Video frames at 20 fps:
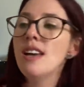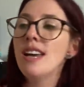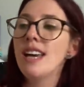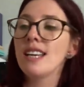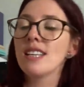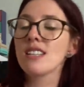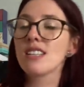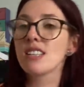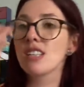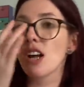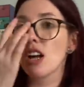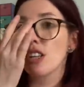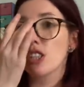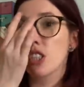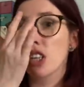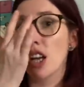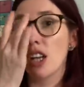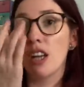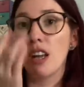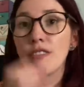It's such
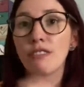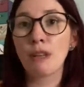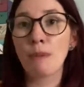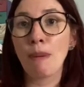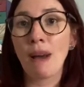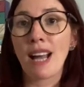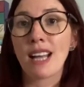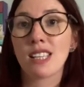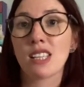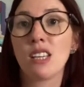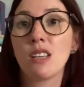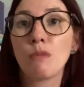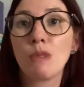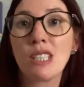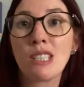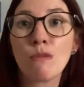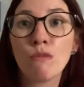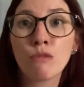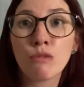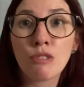a lovely pattern with
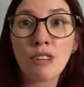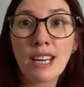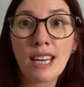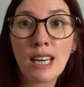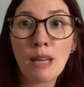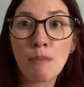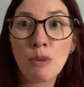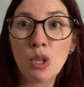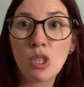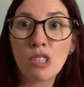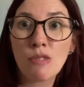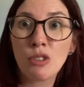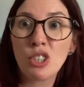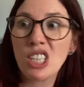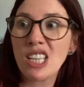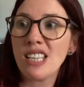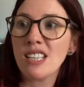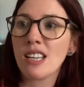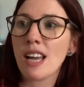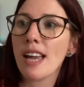some really beautiful
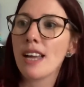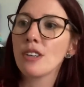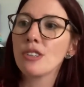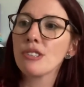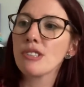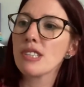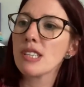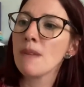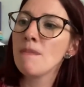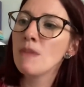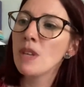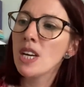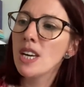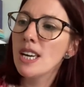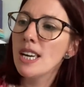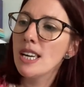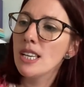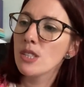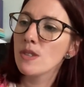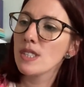details.
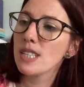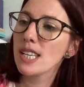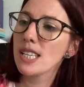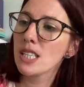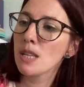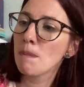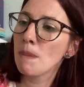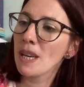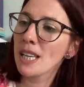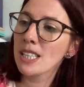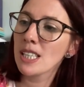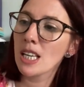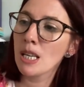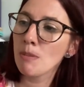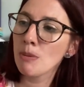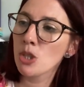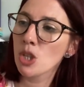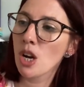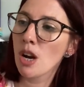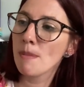So it says the Piccadilly
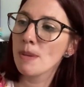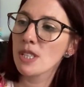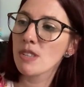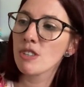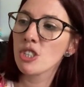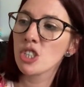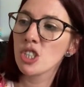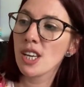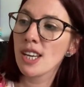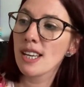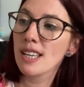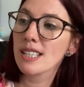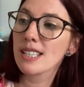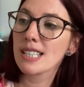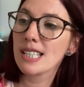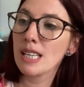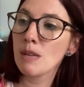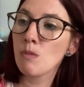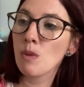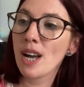pyjamas are a chic
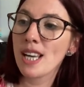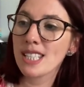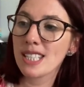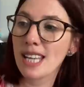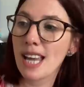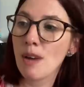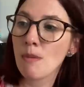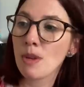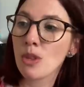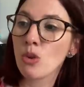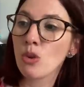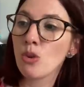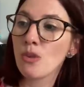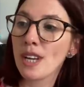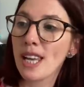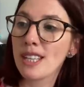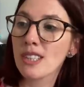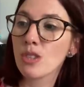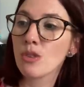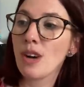sleepwear set with
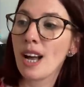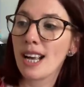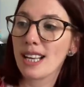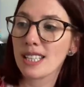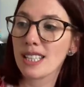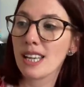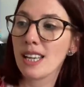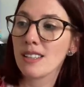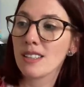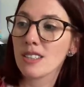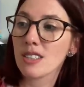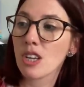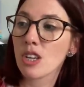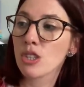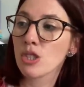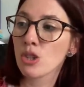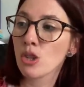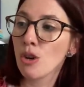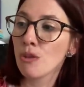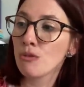oriental accents, a
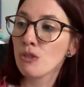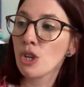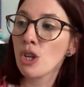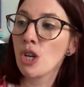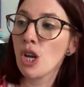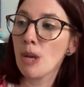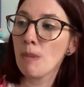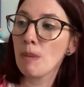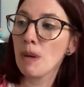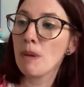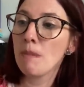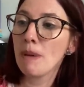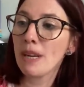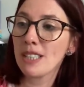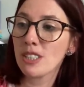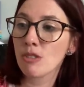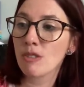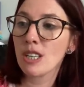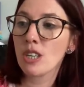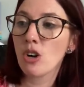soft and open
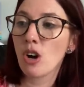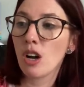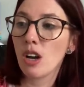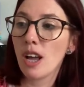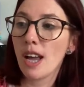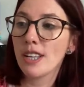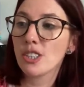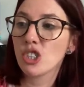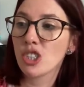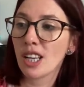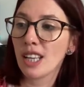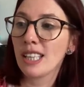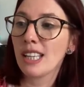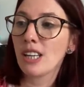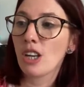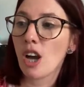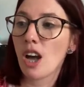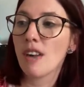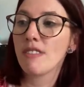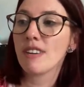mandarin collar and gently
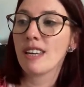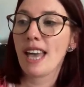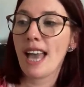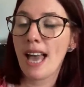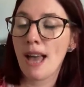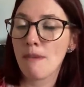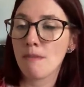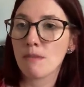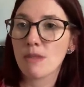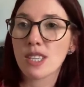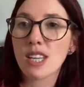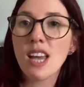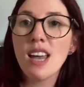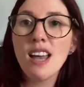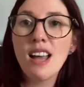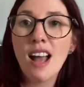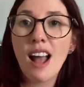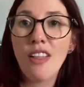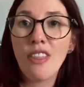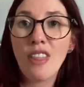curving hems.
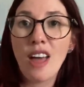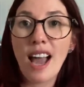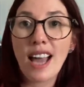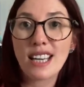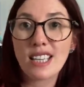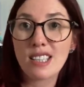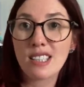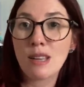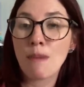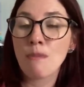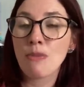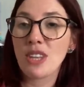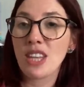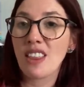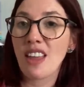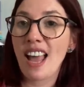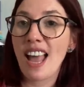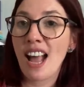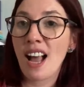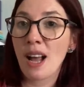And that is something
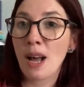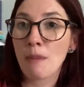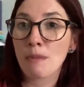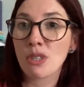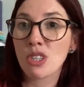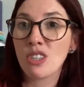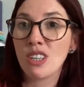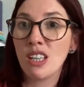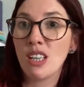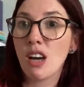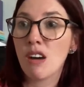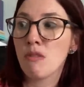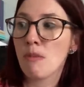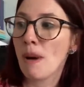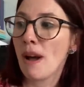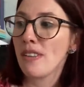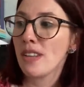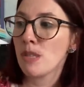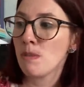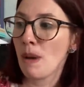that I absolutely love
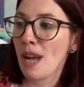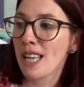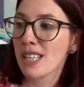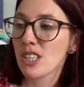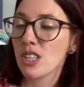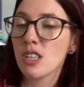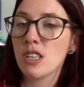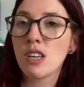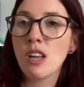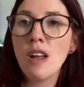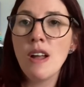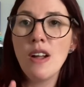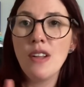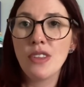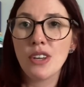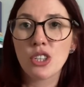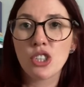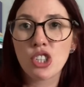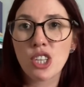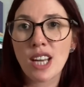about this pattern.
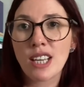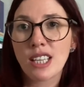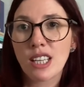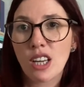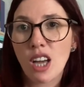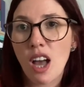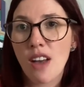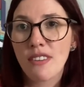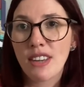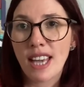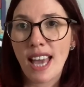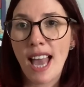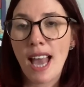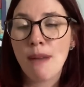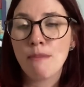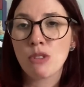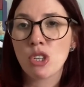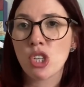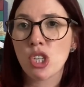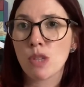Those gently curving
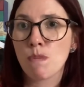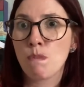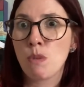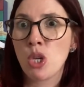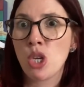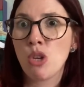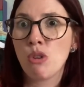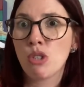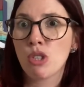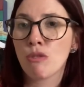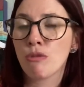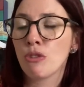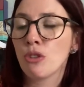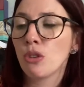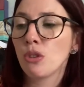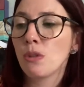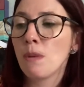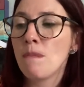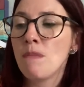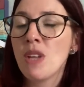hems are just
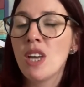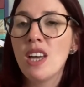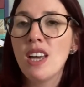beautiful.